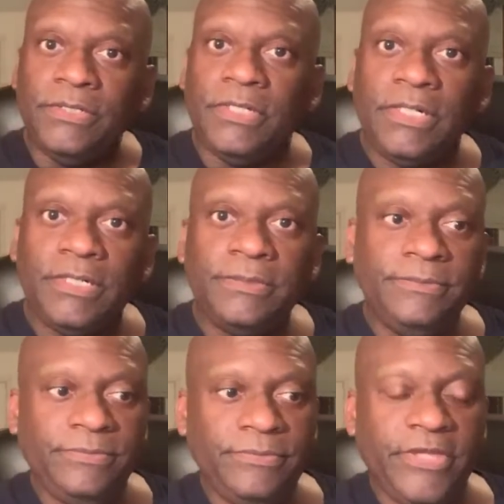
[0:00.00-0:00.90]
uh,
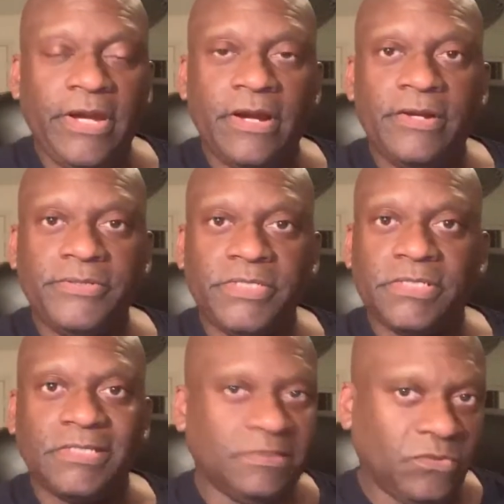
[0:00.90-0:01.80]
there
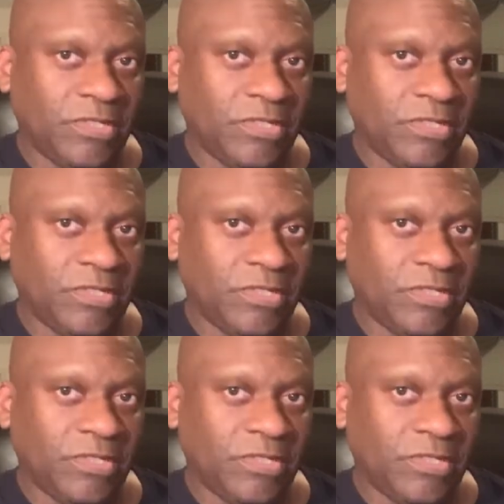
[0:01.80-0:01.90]
since the, the,